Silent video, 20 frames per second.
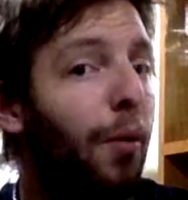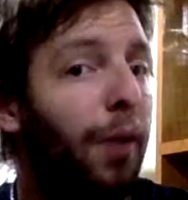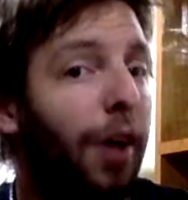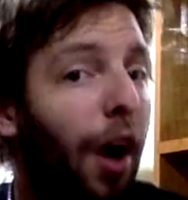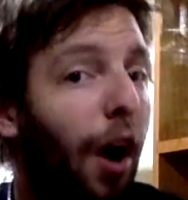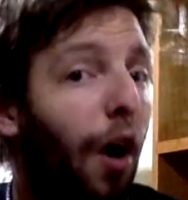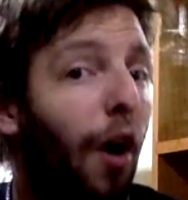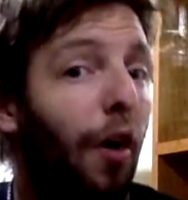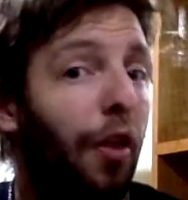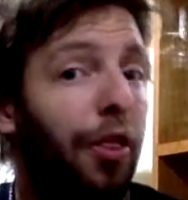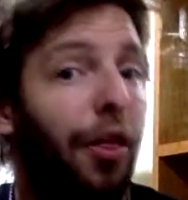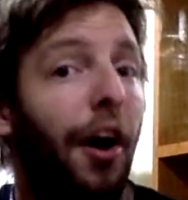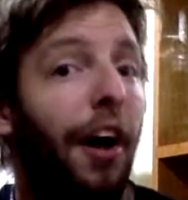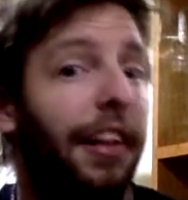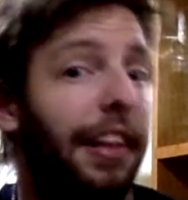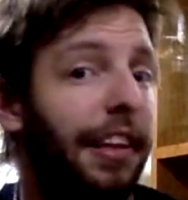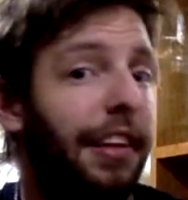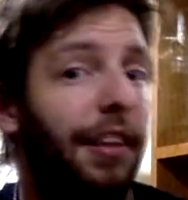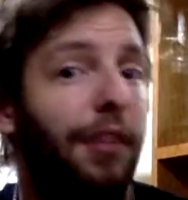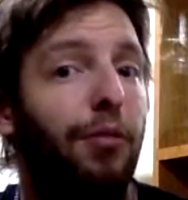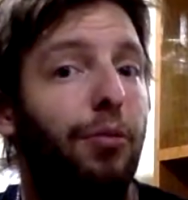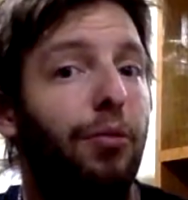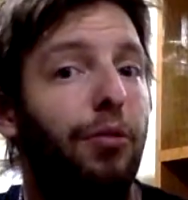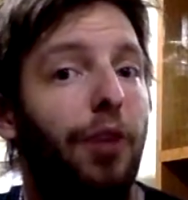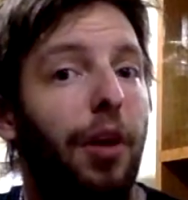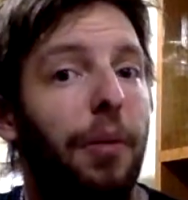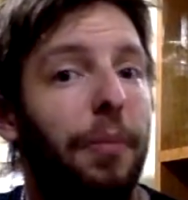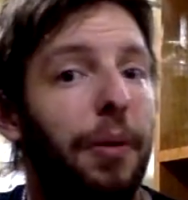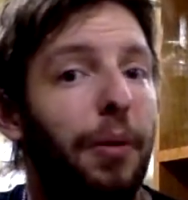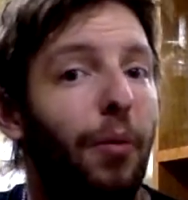we all thought that this was
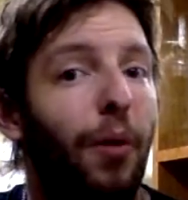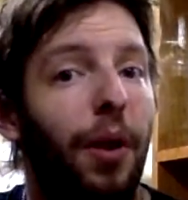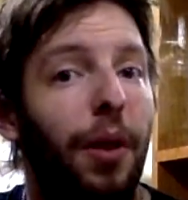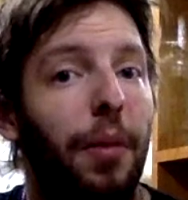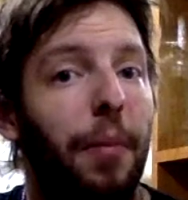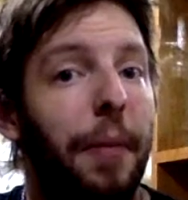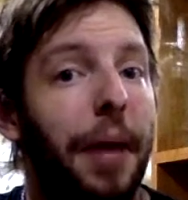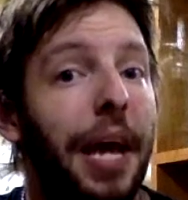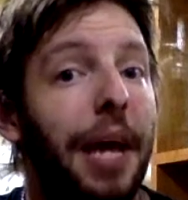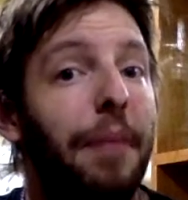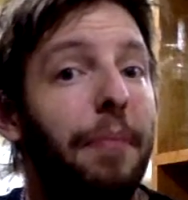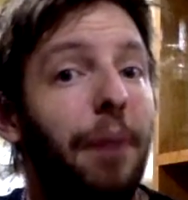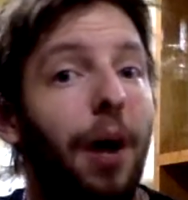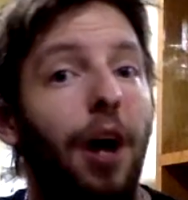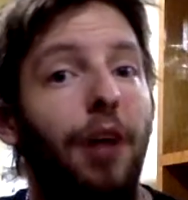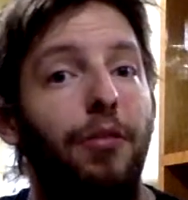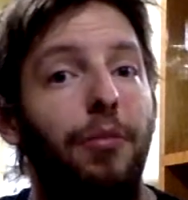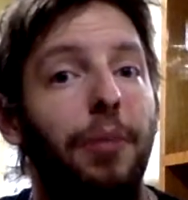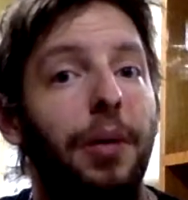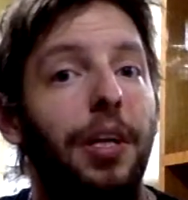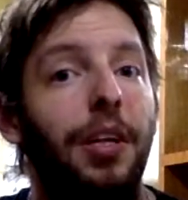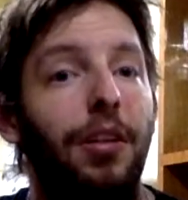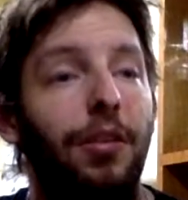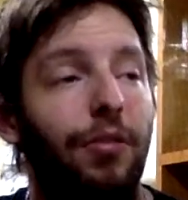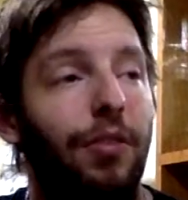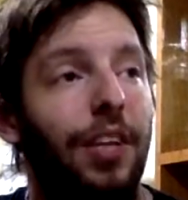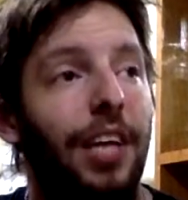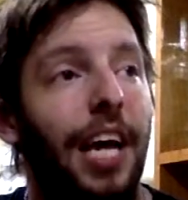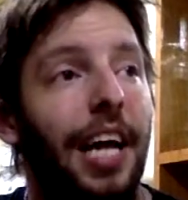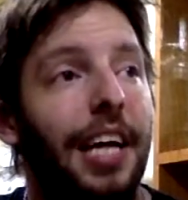going to be one of the main
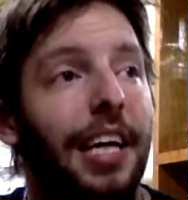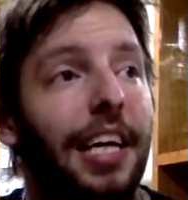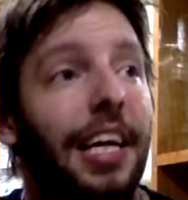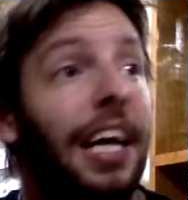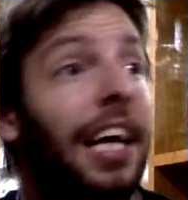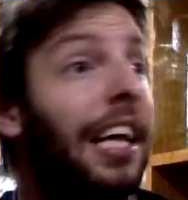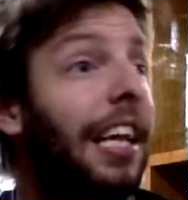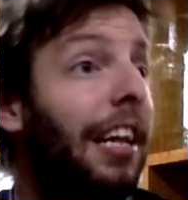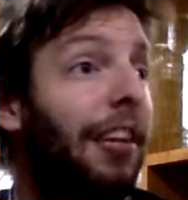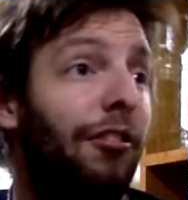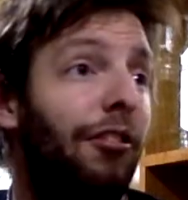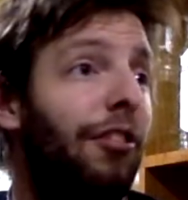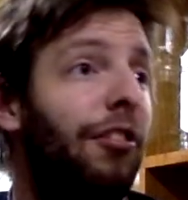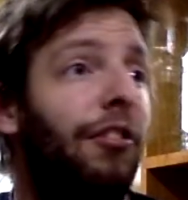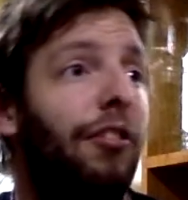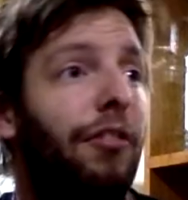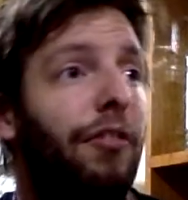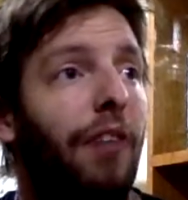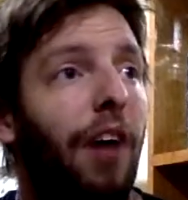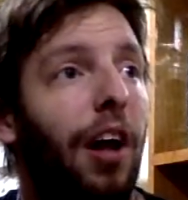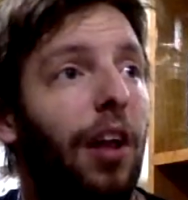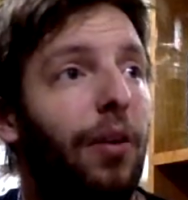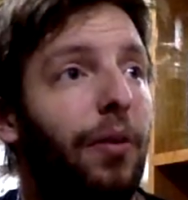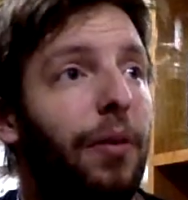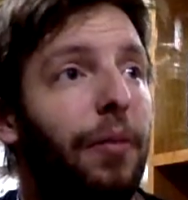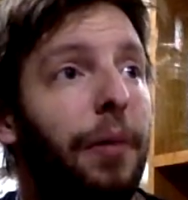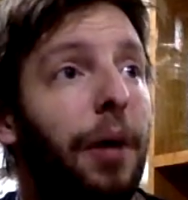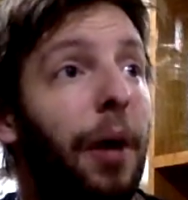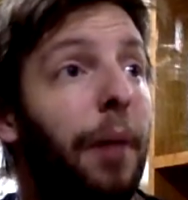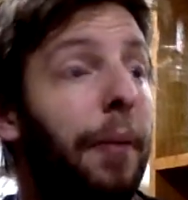possibilities for the ending, that she'd just
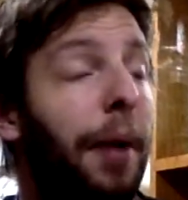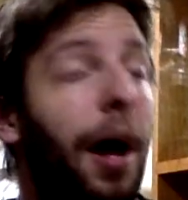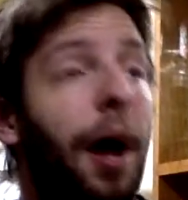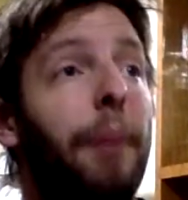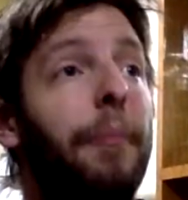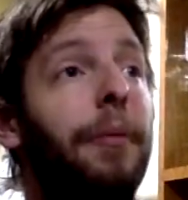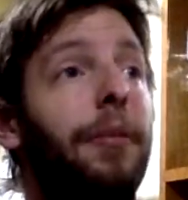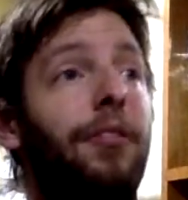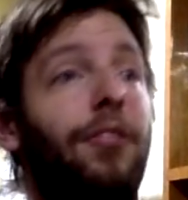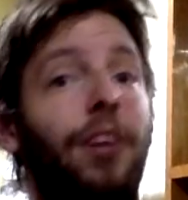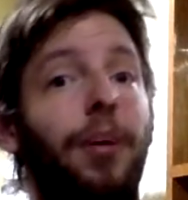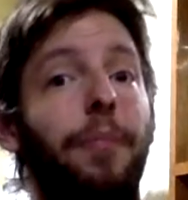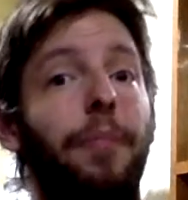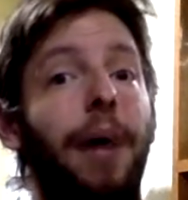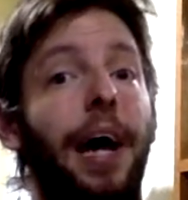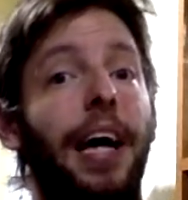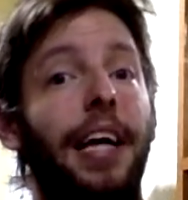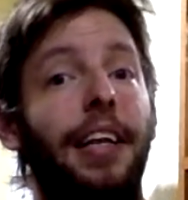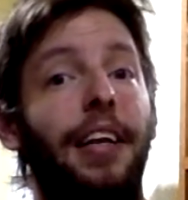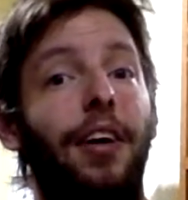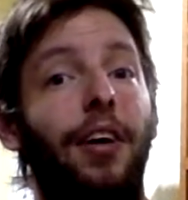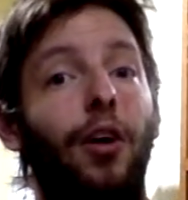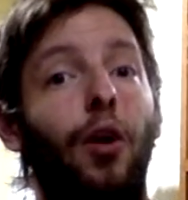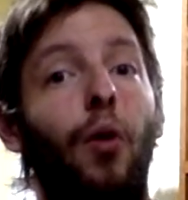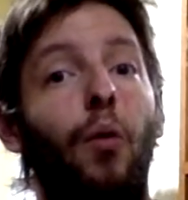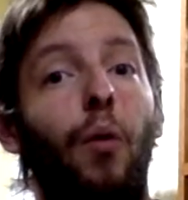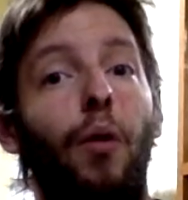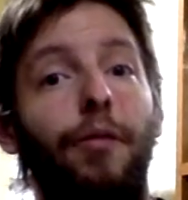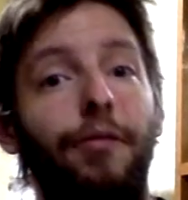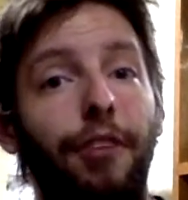follow him. But I'm sitting back there and
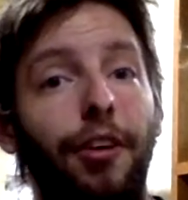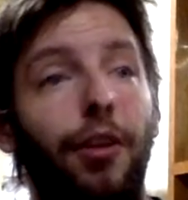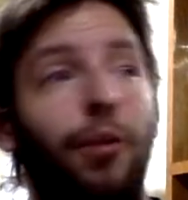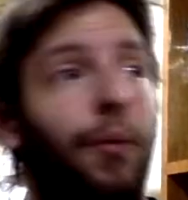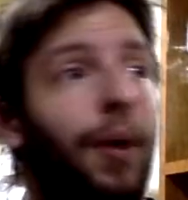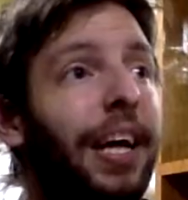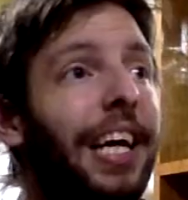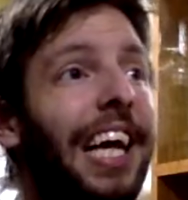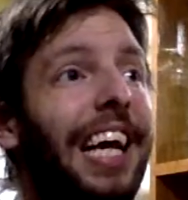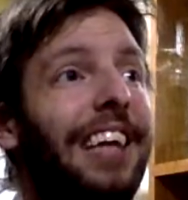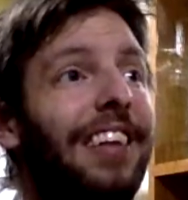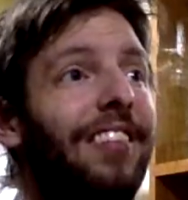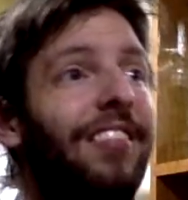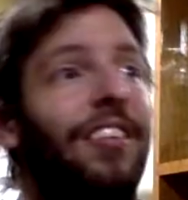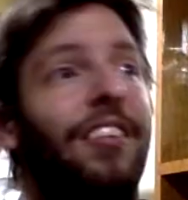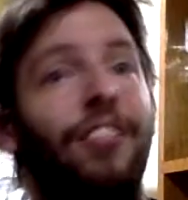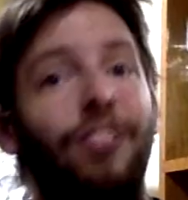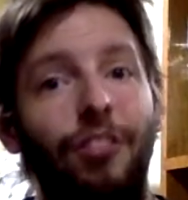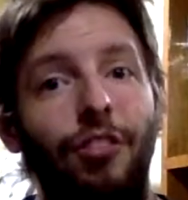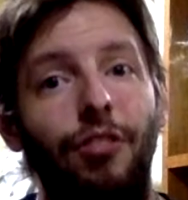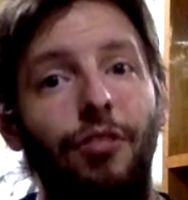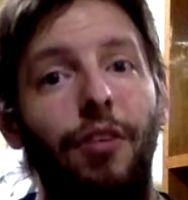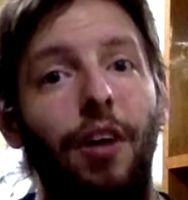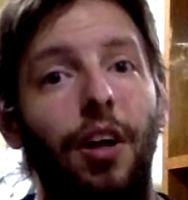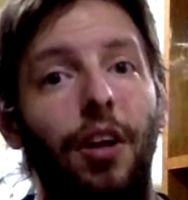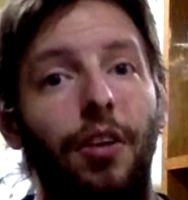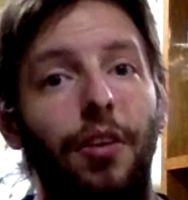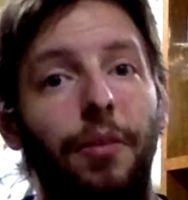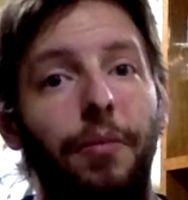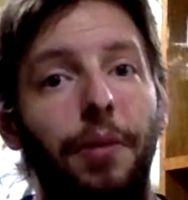going one further, why can't the sins just
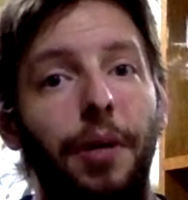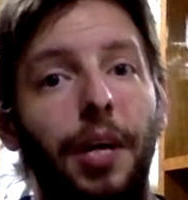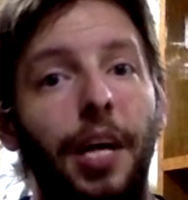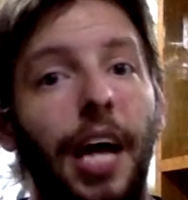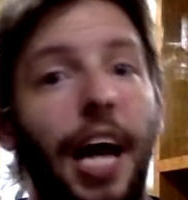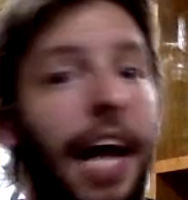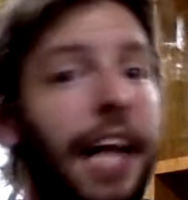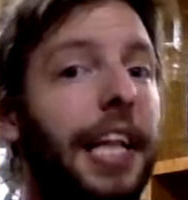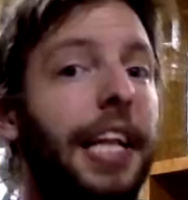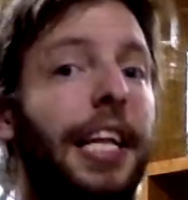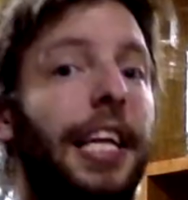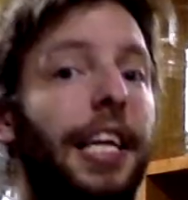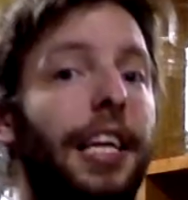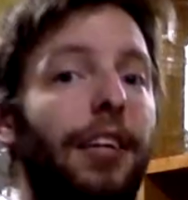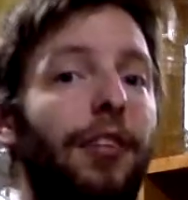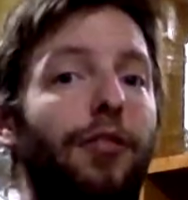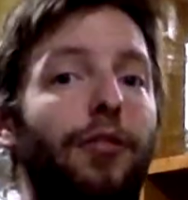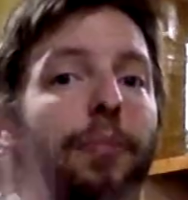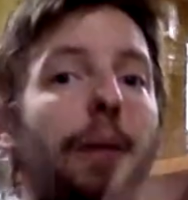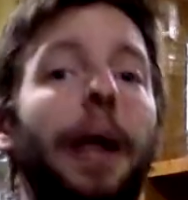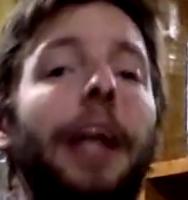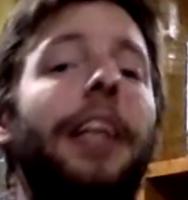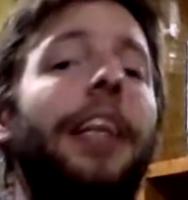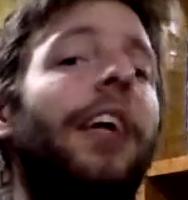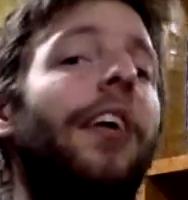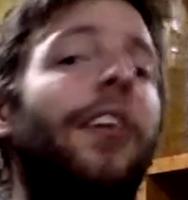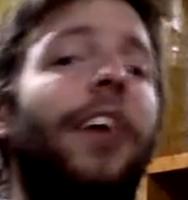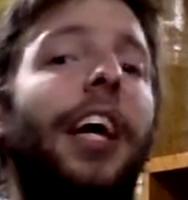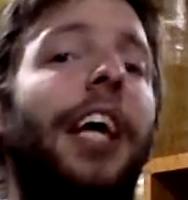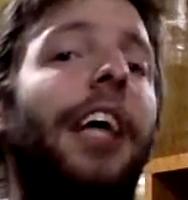follow them? And then they can spend
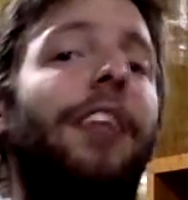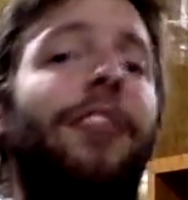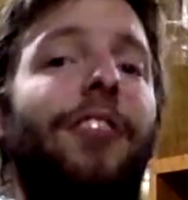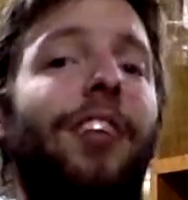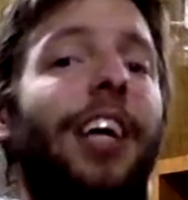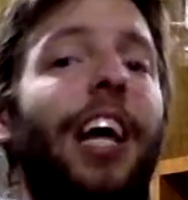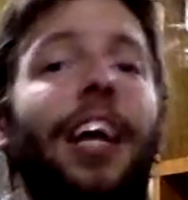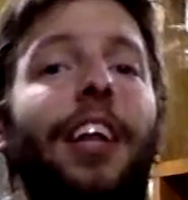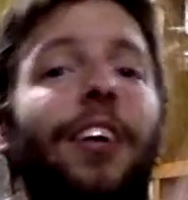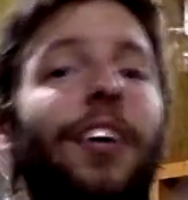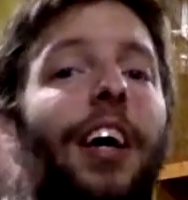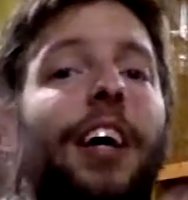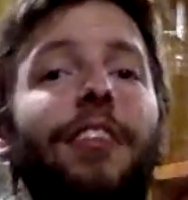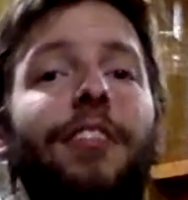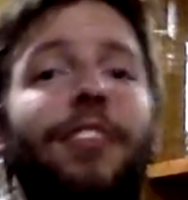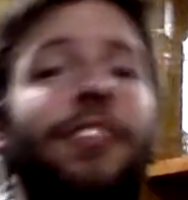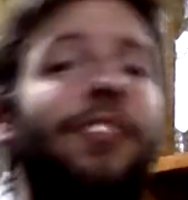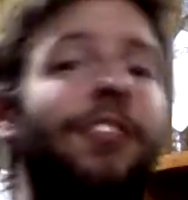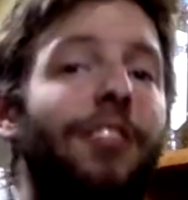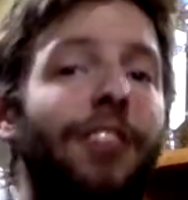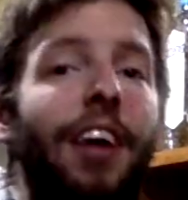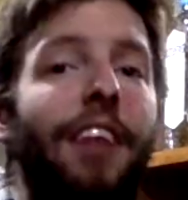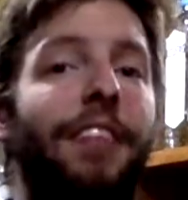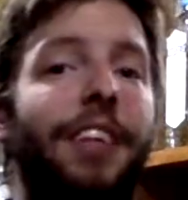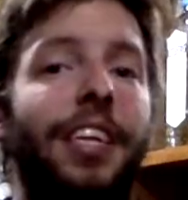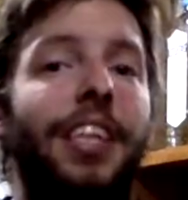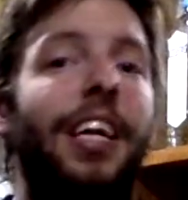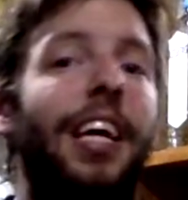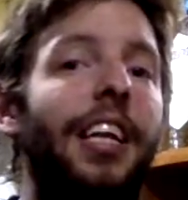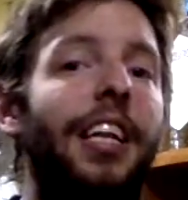their days together as the
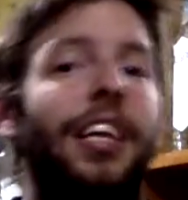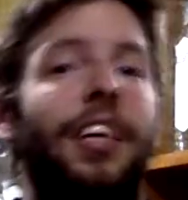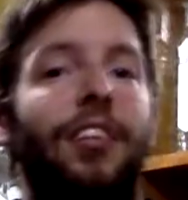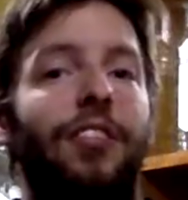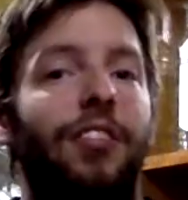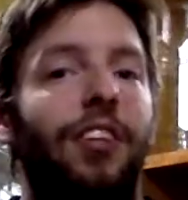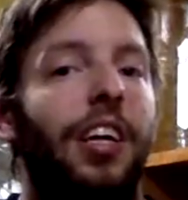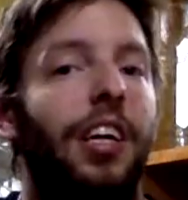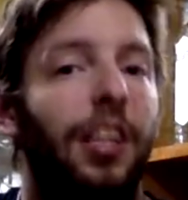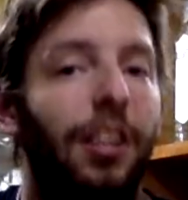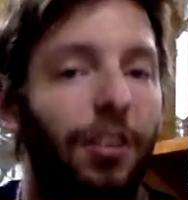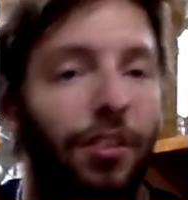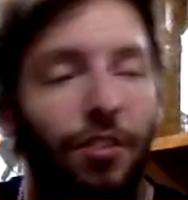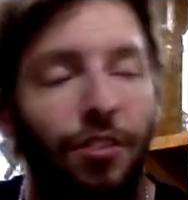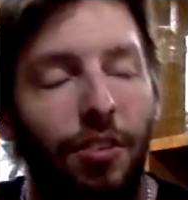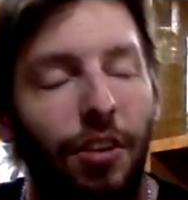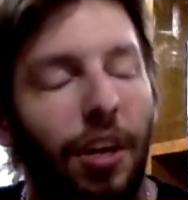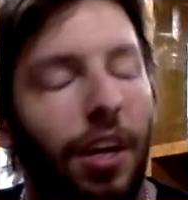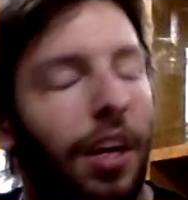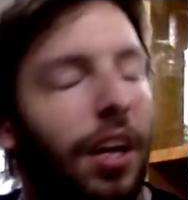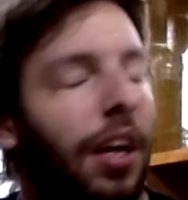seven deadly sins.